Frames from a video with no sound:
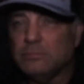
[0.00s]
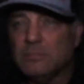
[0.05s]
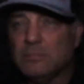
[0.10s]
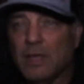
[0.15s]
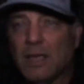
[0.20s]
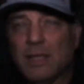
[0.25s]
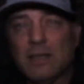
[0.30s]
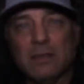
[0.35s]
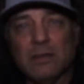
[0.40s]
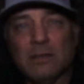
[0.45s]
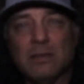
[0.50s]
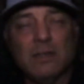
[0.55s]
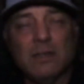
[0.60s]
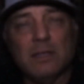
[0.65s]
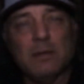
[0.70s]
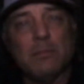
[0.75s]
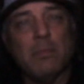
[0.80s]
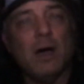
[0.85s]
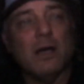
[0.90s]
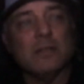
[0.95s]
hadn't hunted
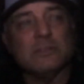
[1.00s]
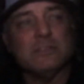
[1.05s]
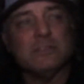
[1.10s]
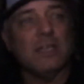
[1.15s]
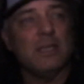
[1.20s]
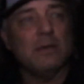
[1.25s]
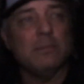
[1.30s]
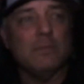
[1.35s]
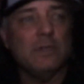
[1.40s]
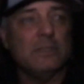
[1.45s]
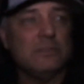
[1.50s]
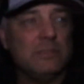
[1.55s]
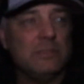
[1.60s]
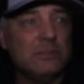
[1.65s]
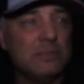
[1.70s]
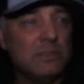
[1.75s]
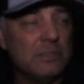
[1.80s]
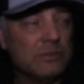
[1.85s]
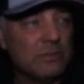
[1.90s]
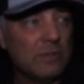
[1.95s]
in a box stand much
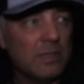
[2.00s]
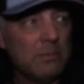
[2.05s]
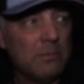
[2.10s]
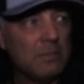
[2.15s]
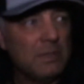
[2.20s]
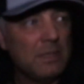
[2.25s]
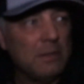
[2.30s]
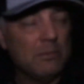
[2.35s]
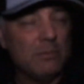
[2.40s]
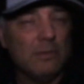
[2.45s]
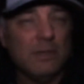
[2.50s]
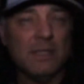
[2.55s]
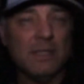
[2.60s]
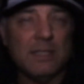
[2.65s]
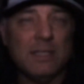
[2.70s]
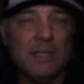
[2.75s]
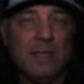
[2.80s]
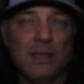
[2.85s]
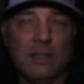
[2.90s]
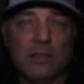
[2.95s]
this year, so I haven't been able to really
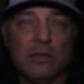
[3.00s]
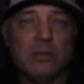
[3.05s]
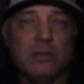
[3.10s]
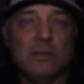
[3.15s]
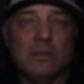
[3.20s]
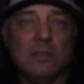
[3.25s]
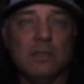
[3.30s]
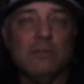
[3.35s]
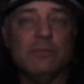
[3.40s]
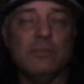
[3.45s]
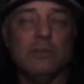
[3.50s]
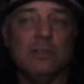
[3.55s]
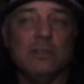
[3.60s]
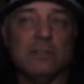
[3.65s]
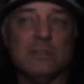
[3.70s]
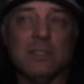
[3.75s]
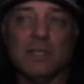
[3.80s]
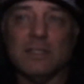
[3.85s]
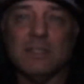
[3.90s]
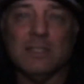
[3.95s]
get any good deer
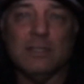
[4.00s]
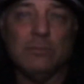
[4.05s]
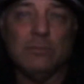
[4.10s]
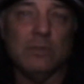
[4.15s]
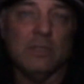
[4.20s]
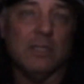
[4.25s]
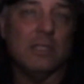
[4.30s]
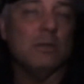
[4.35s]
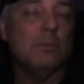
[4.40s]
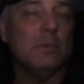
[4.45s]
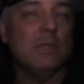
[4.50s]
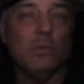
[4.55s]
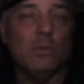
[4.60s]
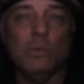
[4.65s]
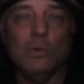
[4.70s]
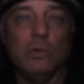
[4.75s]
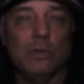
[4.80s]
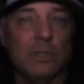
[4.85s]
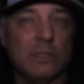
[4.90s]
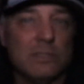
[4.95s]
footage like that. You get them in the
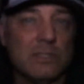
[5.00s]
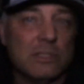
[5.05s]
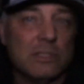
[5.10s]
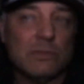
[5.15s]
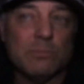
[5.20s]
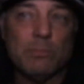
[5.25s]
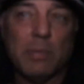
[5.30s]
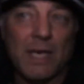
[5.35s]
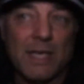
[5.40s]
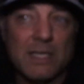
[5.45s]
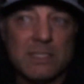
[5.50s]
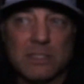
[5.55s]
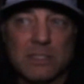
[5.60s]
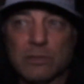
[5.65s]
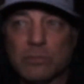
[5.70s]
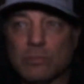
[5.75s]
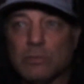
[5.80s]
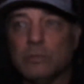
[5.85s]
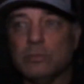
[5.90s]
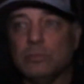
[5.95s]
woods, they're just passing
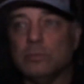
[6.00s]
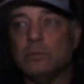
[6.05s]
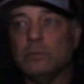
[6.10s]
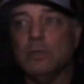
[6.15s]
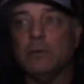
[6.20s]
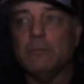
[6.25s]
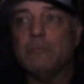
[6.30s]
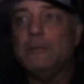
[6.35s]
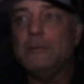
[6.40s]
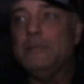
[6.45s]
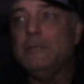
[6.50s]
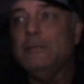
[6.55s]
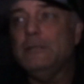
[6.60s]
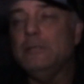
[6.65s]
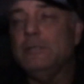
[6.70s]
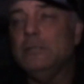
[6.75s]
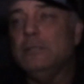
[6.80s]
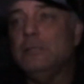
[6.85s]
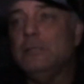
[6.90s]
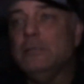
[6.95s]
through. So
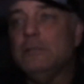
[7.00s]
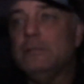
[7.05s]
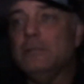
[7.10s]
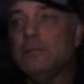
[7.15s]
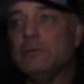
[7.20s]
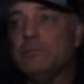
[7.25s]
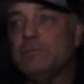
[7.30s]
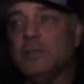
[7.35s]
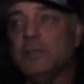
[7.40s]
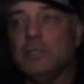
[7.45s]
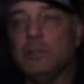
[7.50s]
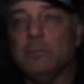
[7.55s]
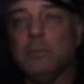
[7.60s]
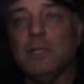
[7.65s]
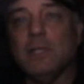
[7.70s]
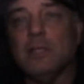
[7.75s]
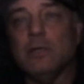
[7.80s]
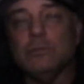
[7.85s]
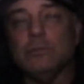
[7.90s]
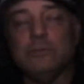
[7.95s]
fun to be
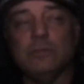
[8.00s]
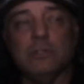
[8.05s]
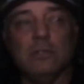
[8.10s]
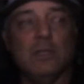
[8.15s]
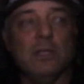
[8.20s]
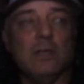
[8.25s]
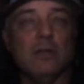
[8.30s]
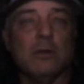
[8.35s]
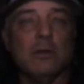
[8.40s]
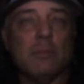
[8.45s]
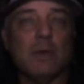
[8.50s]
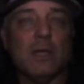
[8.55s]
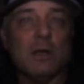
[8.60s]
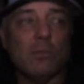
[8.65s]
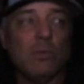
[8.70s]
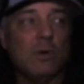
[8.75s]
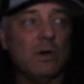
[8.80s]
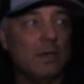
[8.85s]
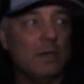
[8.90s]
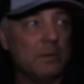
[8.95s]
close to deer no matter
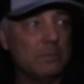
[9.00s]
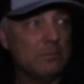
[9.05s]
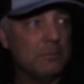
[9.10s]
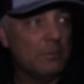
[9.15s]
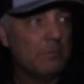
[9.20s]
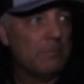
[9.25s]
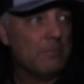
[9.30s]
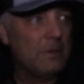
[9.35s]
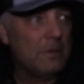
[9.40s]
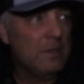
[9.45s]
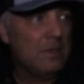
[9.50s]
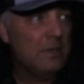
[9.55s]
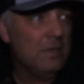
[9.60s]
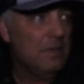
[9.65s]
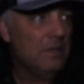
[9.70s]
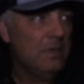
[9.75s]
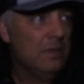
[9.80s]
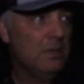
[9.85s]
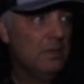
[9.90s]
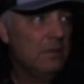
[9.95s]
what.
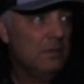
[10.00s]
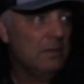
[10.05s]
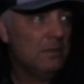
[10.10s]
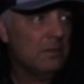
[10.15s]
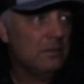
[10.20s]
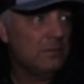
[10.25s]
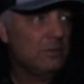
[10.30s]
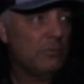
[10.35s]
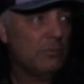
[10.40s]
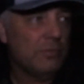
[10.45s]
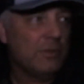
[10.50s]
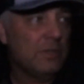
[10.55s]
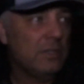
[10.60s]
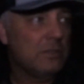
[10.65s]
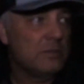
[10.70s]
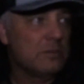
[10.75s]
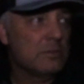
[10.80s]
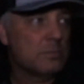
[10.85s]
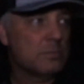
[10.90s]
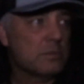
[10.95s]
Don't forget
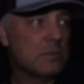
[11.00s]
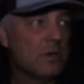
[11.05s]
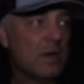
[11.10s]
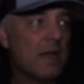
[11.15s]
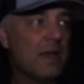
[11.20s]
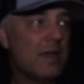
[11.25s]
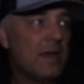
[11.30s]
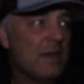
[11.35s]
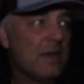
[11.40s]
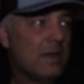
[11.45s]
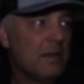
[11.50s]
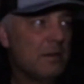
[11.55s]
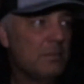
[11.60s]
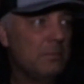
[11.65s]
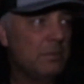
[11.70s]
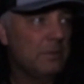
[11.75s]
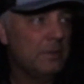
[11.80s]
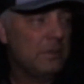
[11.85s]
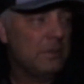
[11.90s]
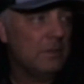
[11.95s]
to
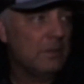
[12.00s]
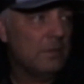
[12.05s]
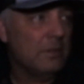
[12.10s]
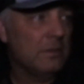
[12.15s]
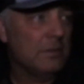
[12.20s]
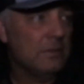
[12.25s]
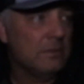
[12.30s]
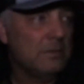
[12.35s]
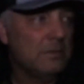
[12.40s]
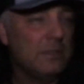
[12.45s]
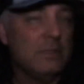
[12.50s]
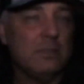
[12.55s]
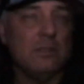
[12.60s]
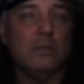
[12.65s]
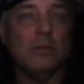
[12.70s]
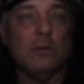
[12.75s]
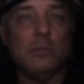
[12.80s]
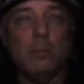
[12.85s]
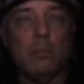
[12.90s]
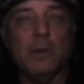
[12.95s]
subscribe and hit the
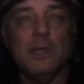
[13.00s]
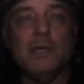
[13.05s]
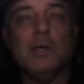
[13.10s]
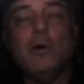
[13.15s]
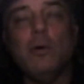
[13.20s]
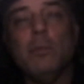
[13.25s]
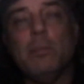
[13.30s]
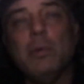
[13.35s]
little bell